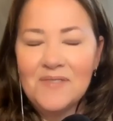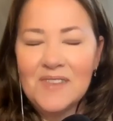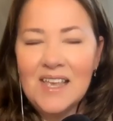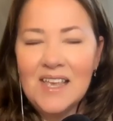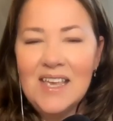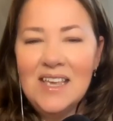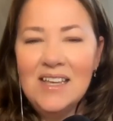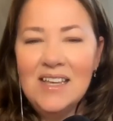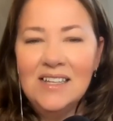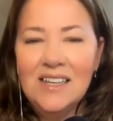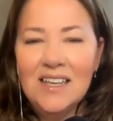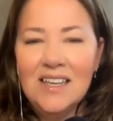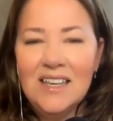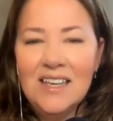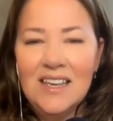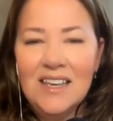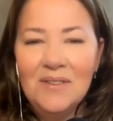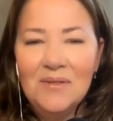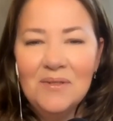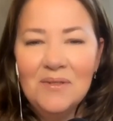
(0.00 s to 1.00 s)

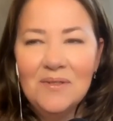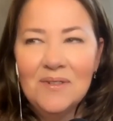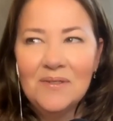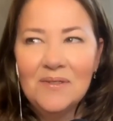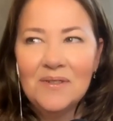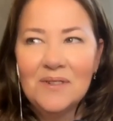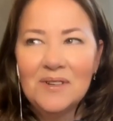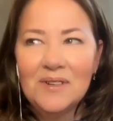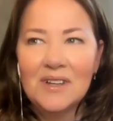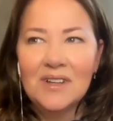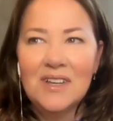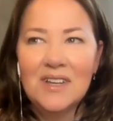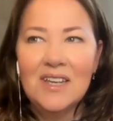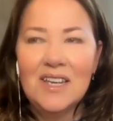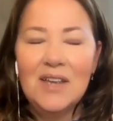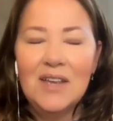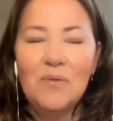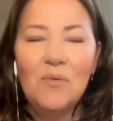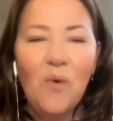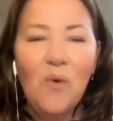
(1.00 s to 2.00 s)
he
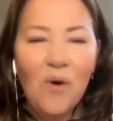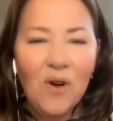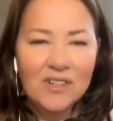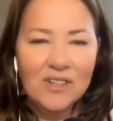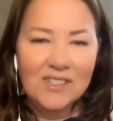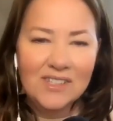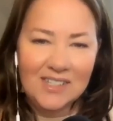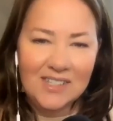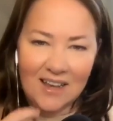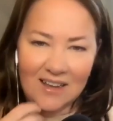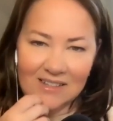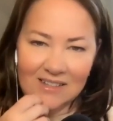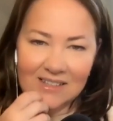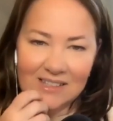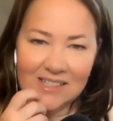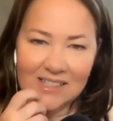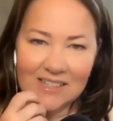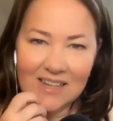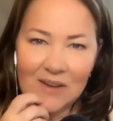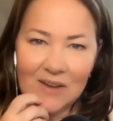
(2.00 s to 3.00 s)
warns
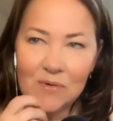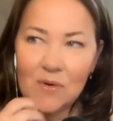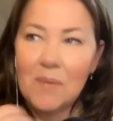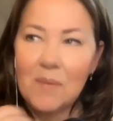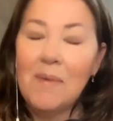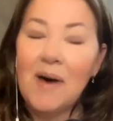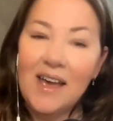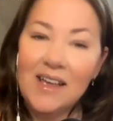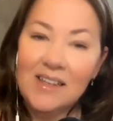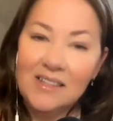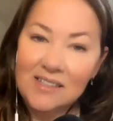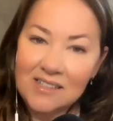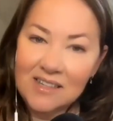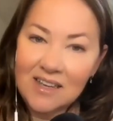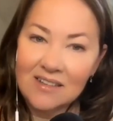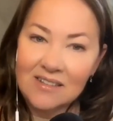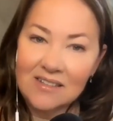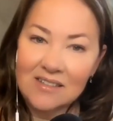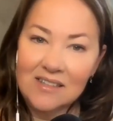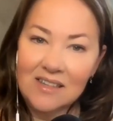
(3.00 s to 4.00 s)
us and reminds
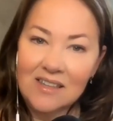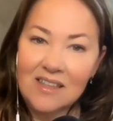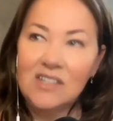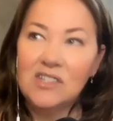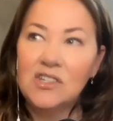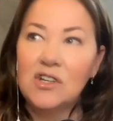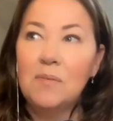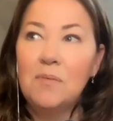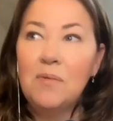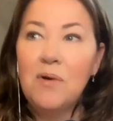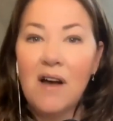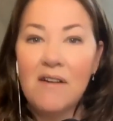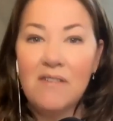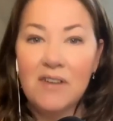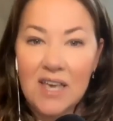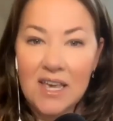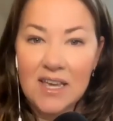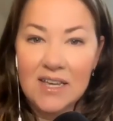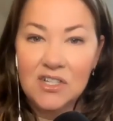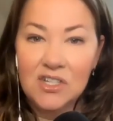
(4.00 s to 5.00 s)
us these are
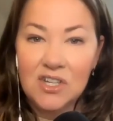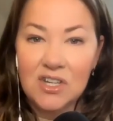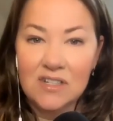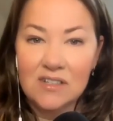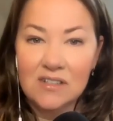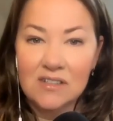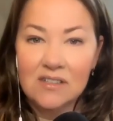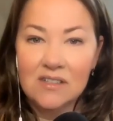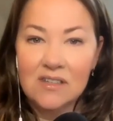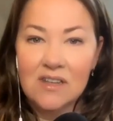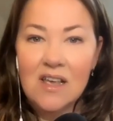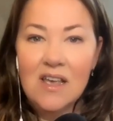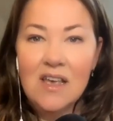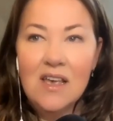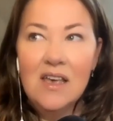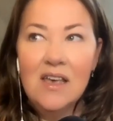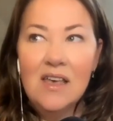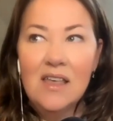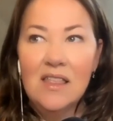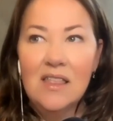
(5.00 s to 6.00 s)
provocations.
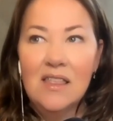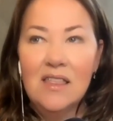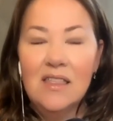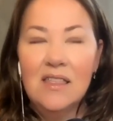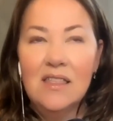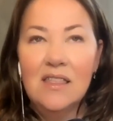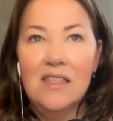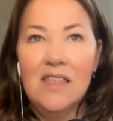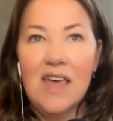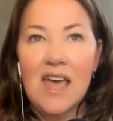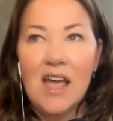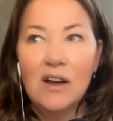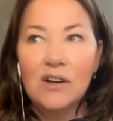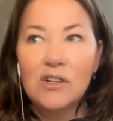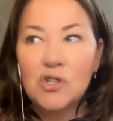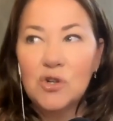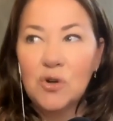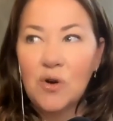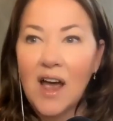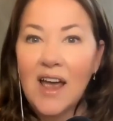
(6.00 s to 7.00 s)
They are
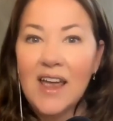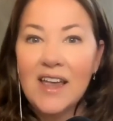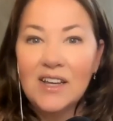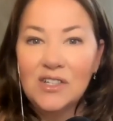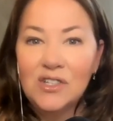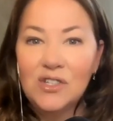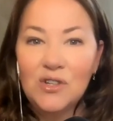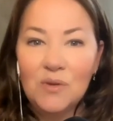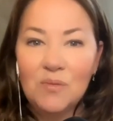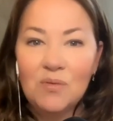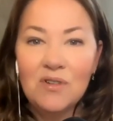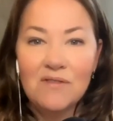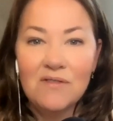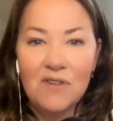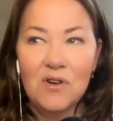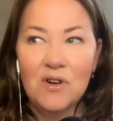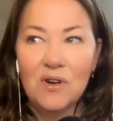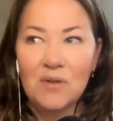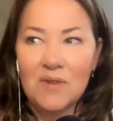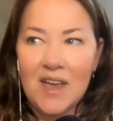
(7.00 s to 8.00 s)
trying to
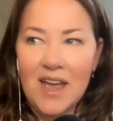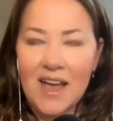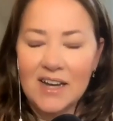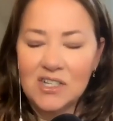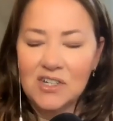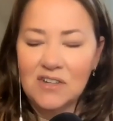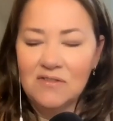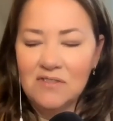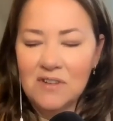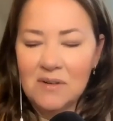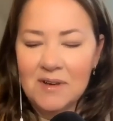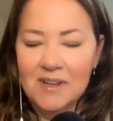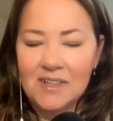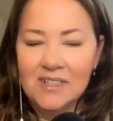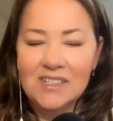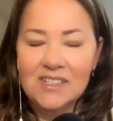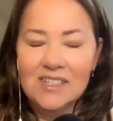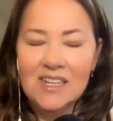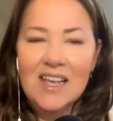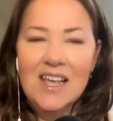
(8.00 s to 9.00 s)
provoke a reaction from
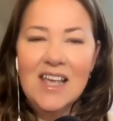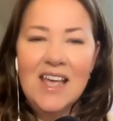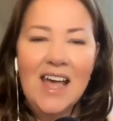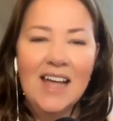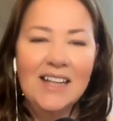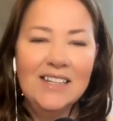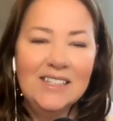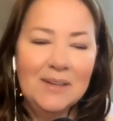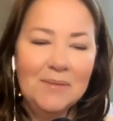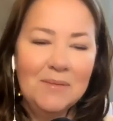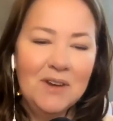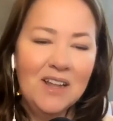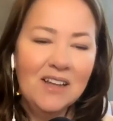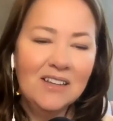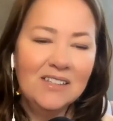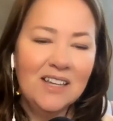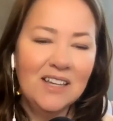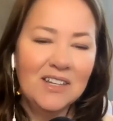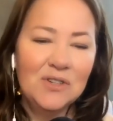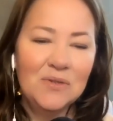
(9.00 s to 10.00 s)
us. And someone
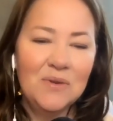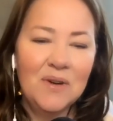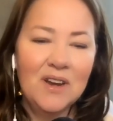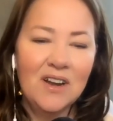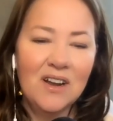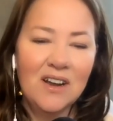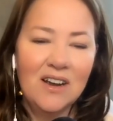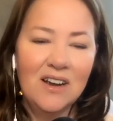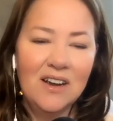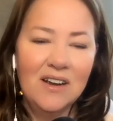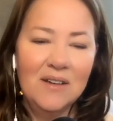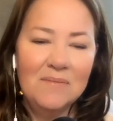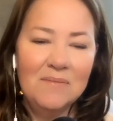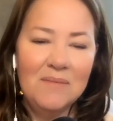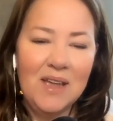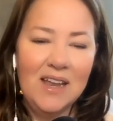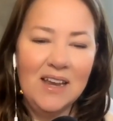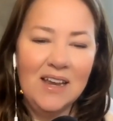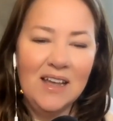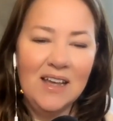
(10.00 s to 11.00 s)
else on Twitter
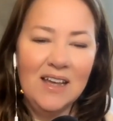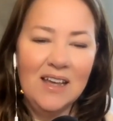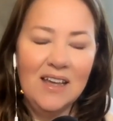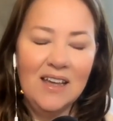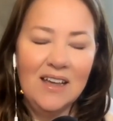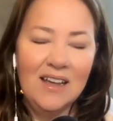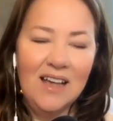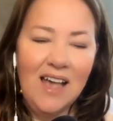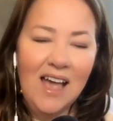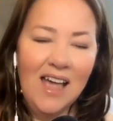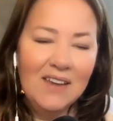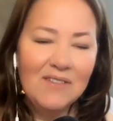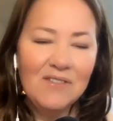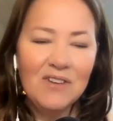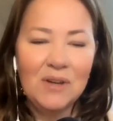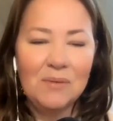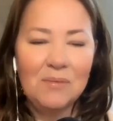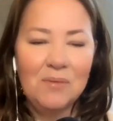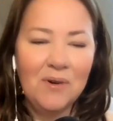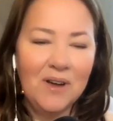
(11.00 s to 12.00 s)
made kind of
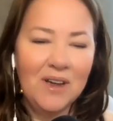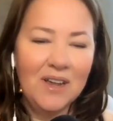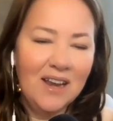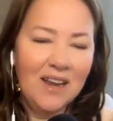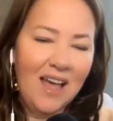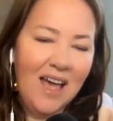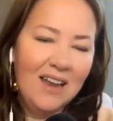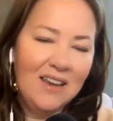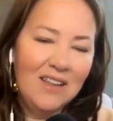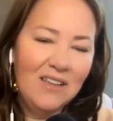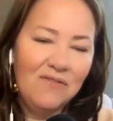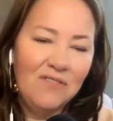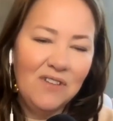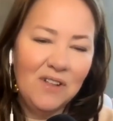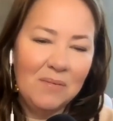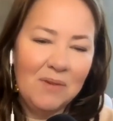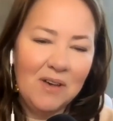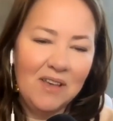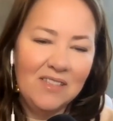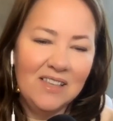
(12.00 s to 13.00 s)
a good point. How do you
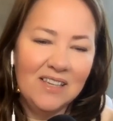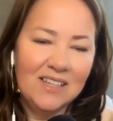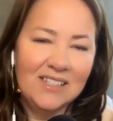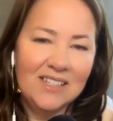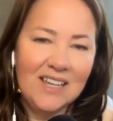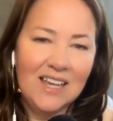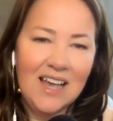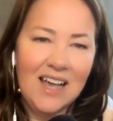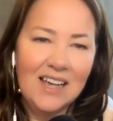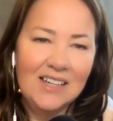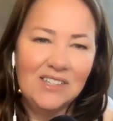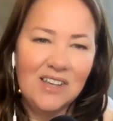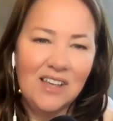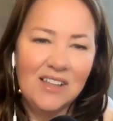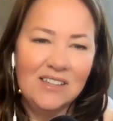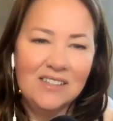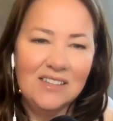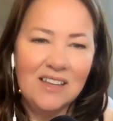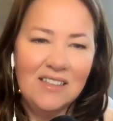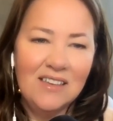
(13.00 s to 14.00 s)
feel about this? I saw
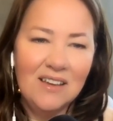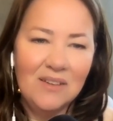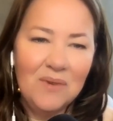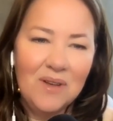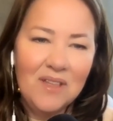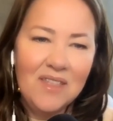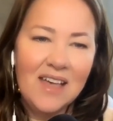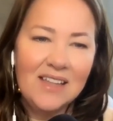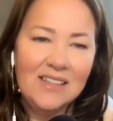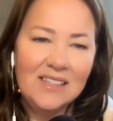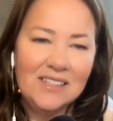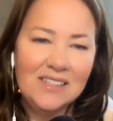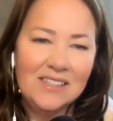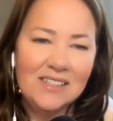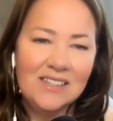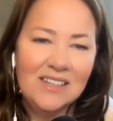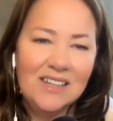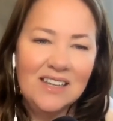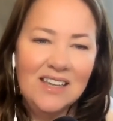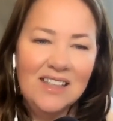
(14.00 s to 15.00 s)
this and I thought, well, that's
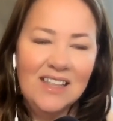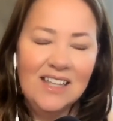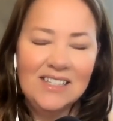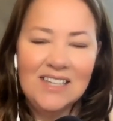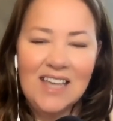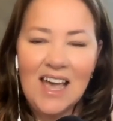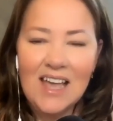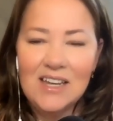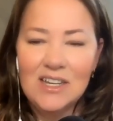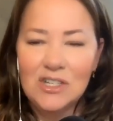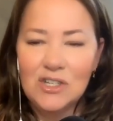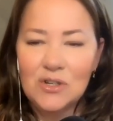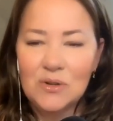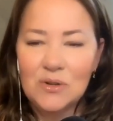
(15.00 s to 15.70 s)
kind of